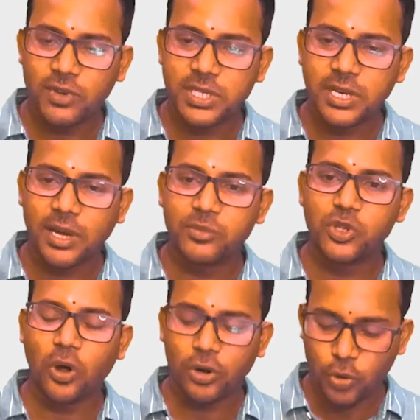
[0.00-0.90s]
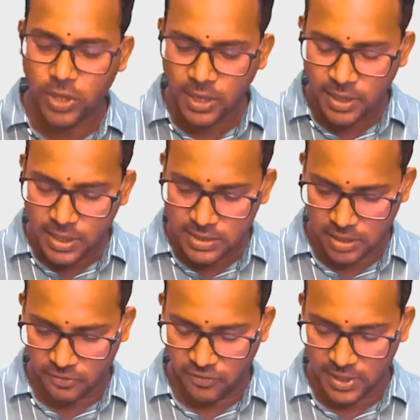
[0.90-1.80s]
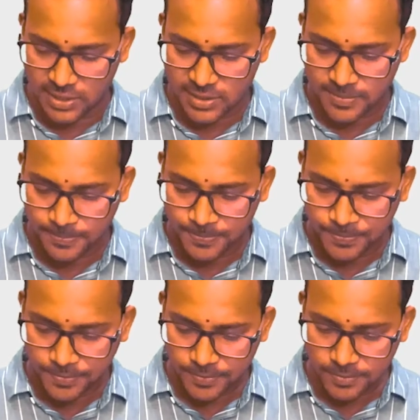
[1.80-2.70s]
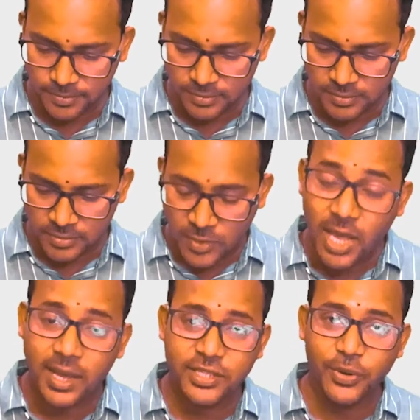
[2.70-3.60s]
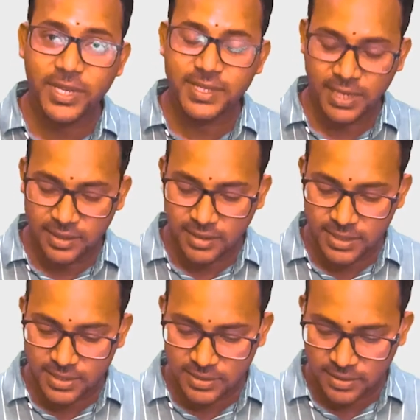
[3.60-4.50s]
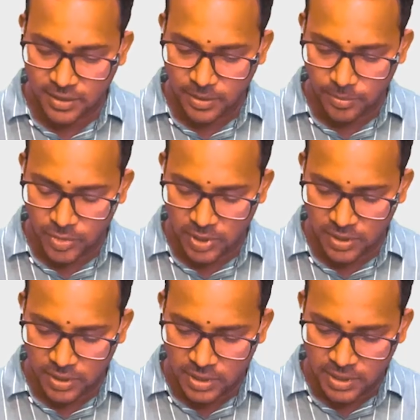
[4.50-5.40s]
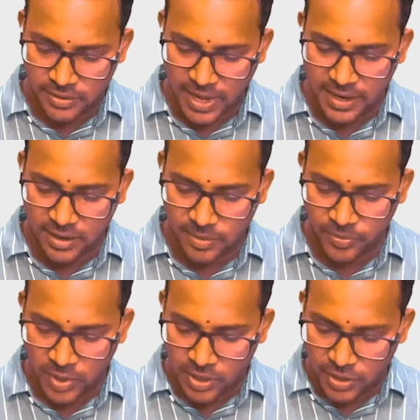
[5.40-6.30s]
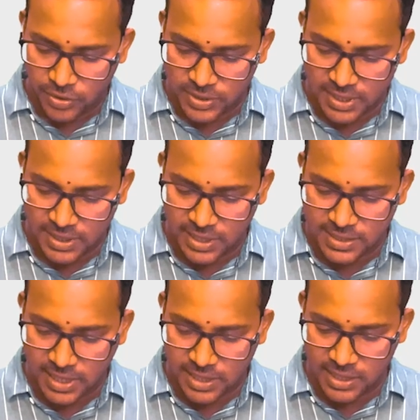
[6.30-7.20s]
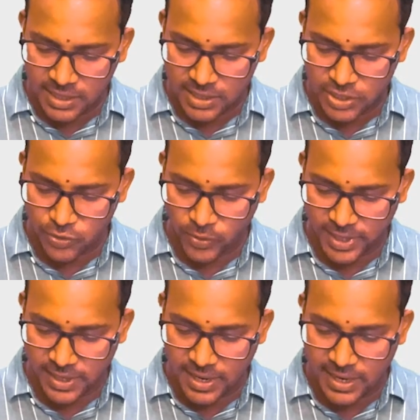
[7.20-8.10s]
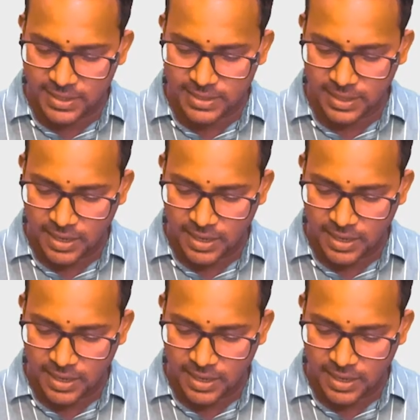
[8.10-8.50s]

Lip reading: which comes onto the surface. As you can see in this diagram, you see these are the sweat glands